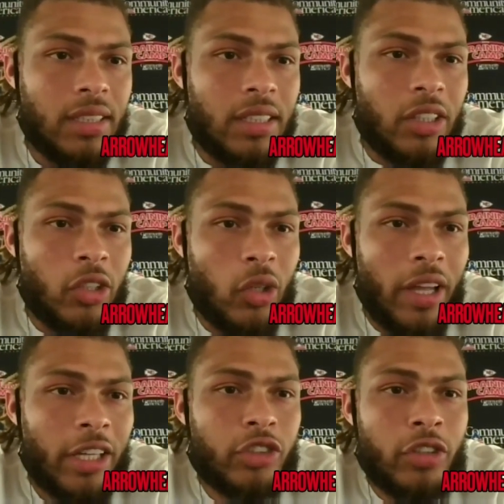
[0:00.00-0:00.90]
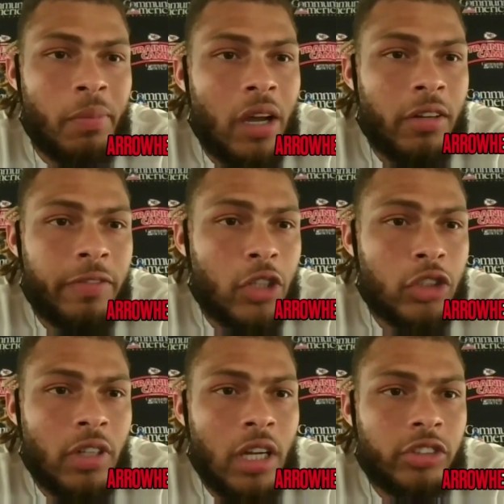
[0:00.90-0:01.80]
you know, extra amount of
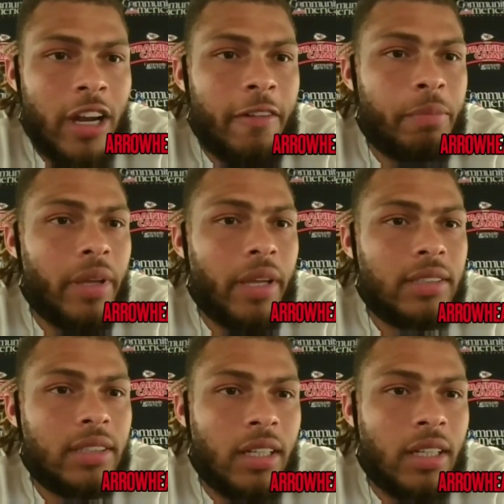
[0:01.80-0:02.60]
first round draft picks.